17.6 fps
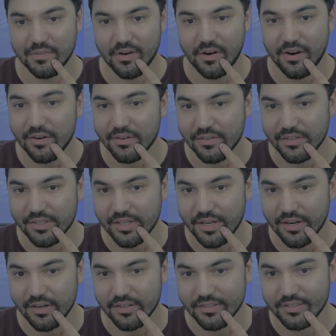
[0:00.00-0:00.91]
100
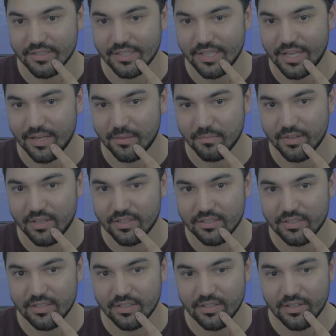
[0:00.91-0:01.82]
yards a game
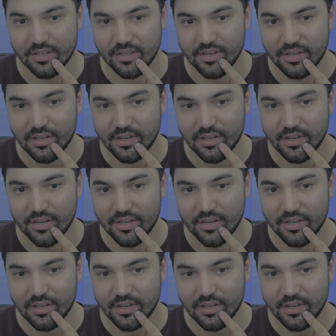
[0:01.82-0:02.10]
last year.